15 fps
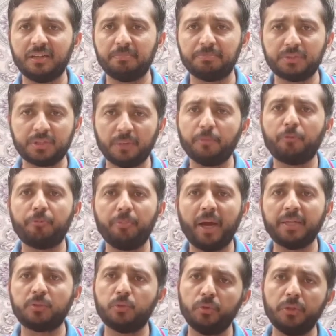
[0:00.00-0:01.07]
some of my
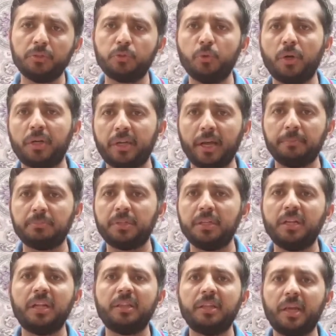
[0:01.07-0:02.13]
students who attempted
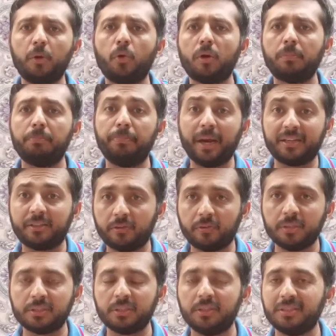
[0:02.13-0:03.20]
and they got better
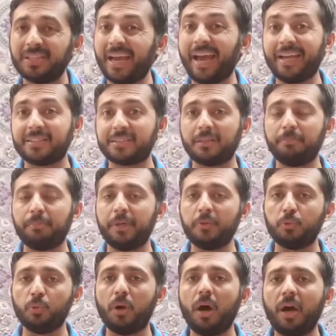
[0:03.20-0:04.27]
result as compared
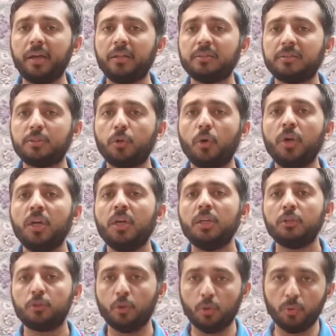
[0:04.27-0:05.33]
to IELTS.
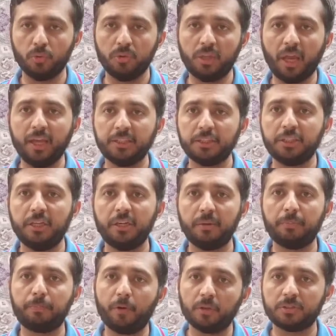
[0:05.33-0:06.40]
So they share
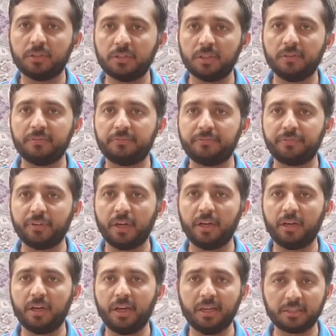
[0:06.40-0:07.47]
positive
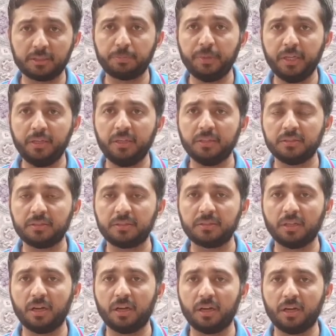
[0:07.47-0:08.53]
experience
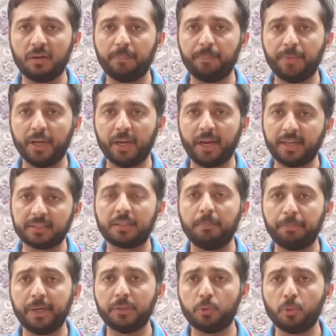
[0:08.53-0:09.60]
as
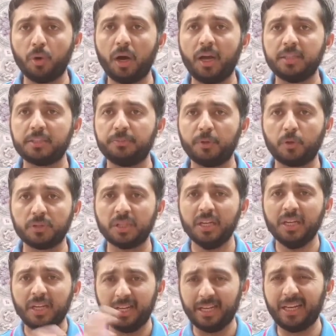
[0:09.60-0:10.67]
compared to IELTS, because
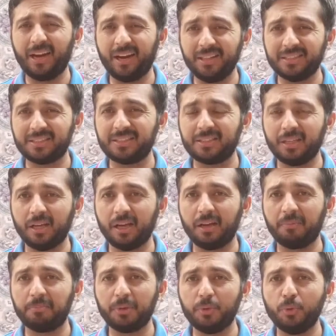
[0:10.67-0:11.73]
in
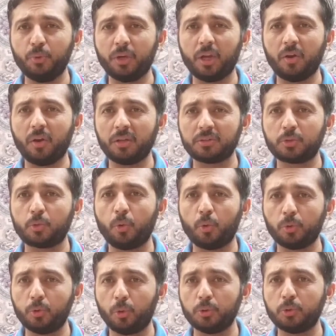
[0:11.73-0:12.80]
IELTS you cannot score
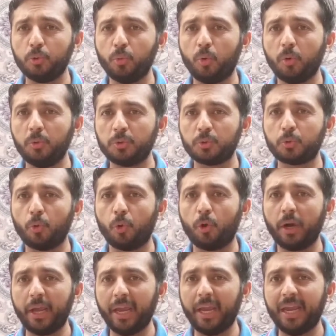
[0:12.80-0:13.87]
those who want to
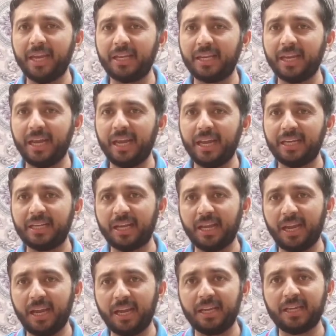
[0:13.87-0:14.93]
score 8, 8,
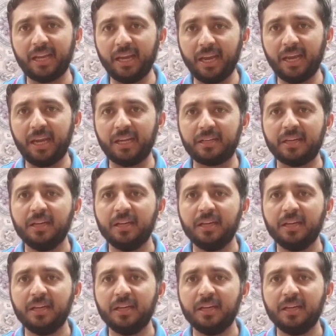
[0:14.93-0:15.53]
8, 8